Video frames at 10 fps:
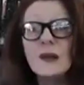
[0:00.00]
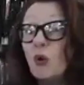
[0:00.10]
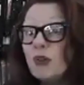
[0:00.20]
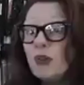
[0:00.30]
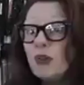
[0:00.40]
The
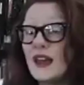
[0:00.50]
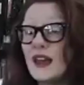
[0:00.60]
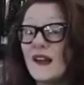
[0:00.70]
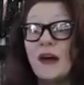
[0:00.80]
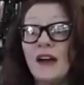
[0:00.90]
cool
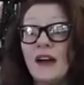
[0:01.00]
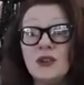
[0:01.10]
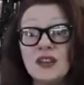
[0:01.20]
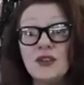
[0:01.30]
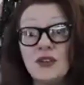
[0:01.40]
thing
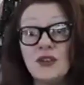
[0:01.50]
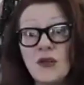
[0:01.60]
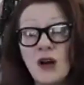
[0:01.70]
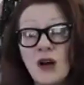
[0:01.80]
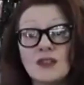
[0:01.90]
about using note